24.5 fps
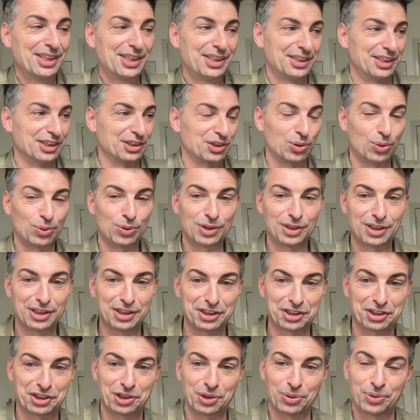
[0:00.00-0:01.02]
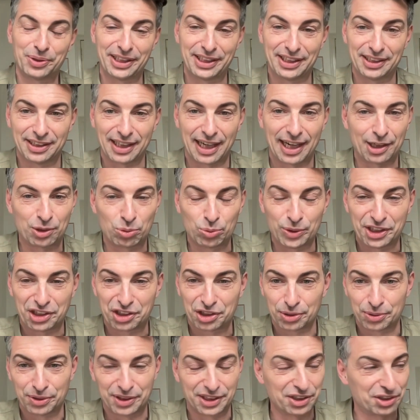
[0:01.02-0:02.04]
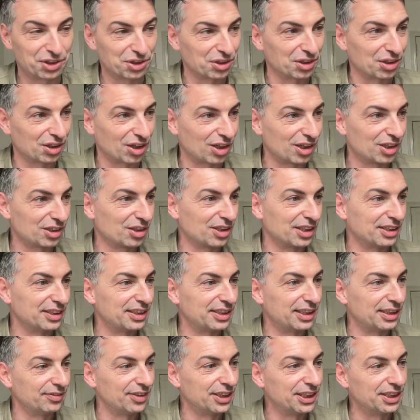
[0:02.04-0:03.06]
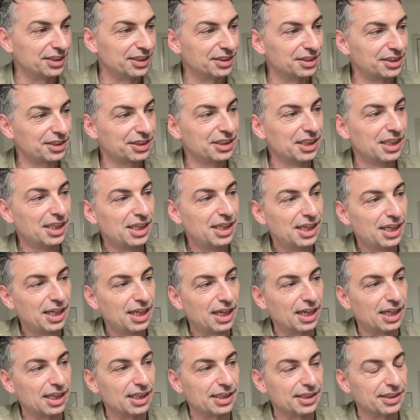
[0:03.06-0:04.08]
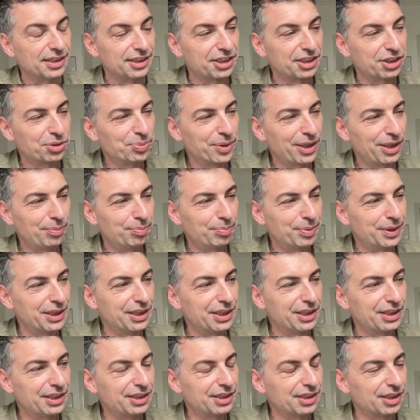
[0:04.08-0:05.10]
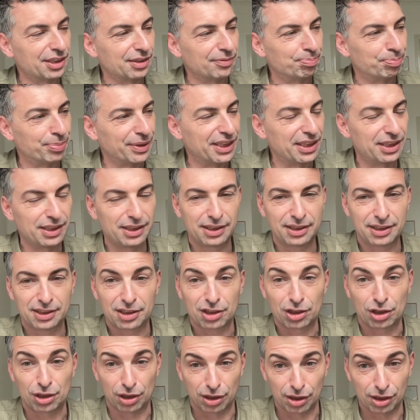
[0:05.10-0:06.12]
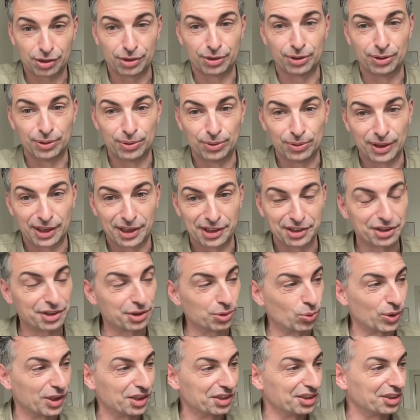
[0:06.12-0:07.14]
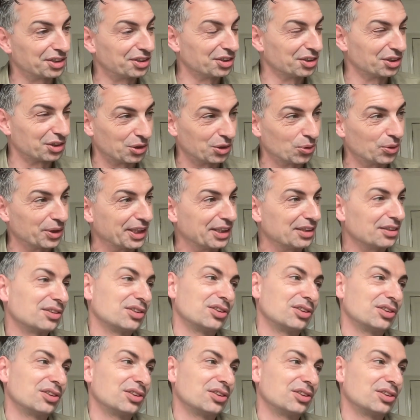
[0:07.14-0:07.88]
This whole showing, how do we show digital art on T Vs? Uh, this may be a big clue as to where this is going.